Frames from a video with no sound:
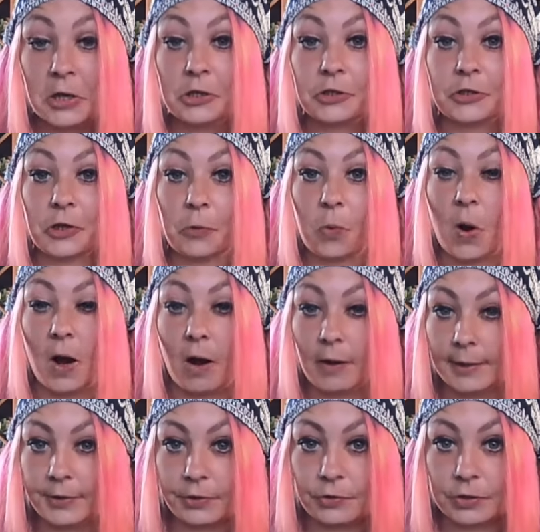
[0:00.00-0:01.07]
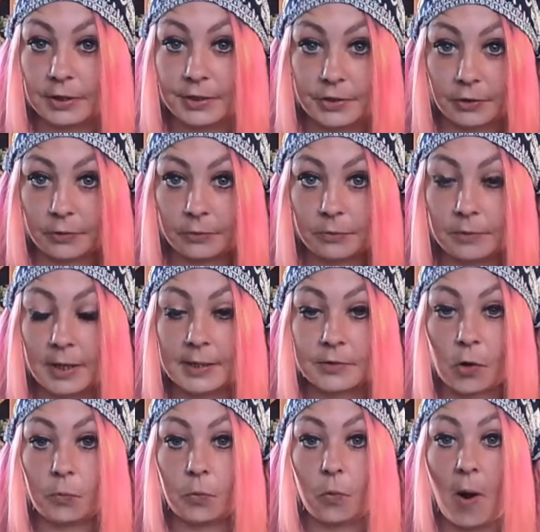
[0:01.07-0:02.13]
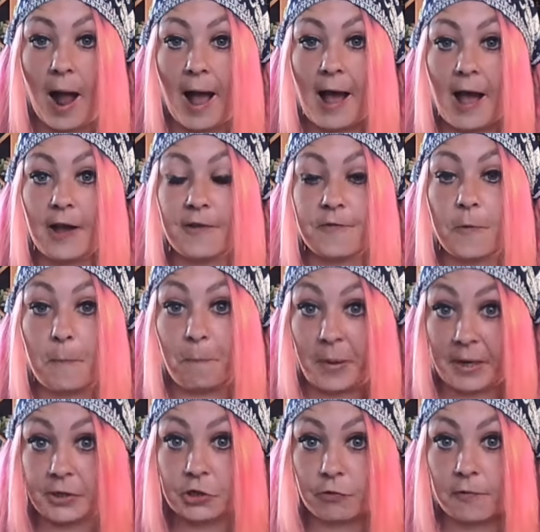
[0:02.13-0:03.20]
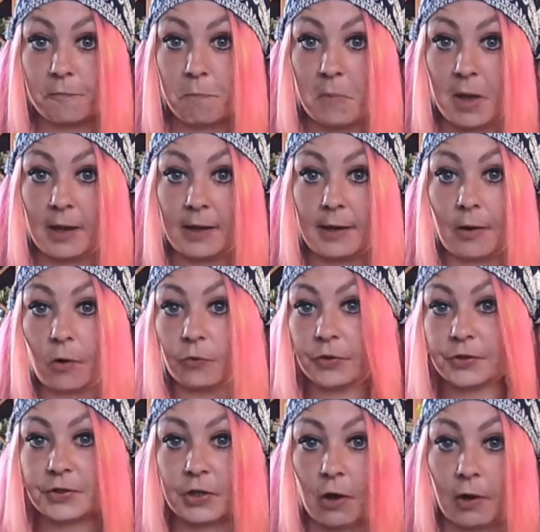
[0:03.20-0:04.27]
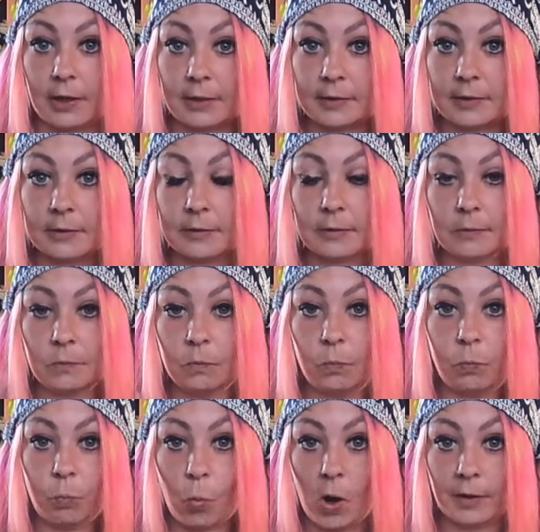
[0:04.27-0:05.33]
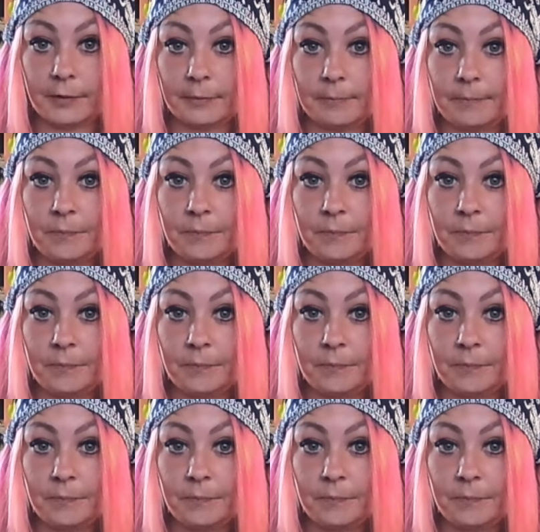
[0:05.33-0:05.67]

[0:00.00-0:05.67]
So what I usually do is I will have a picture of me on the side, one.